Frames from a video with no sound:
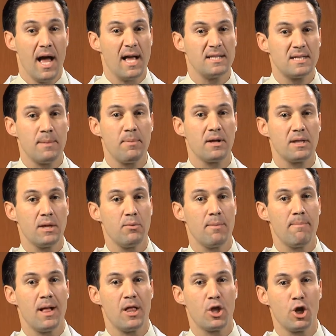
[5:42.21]
And typically
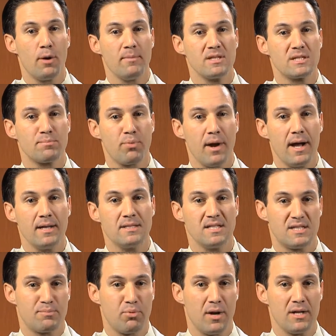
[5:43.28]
when melanoma spreads,
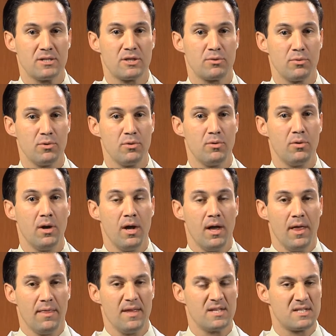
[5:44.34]
it spreads through
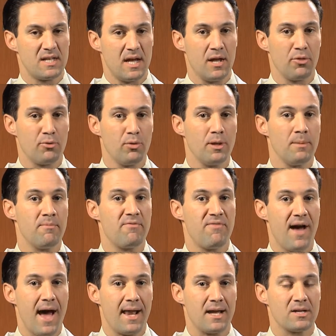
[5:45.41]
the skin, through
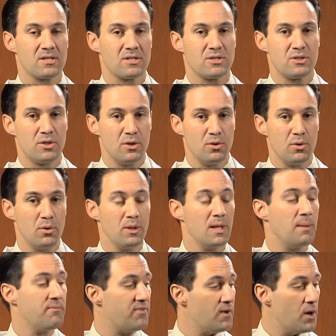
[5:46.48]
lymphatics to
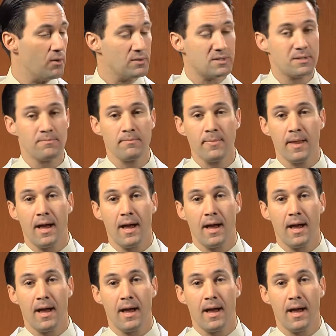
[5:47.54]
lymph nodes.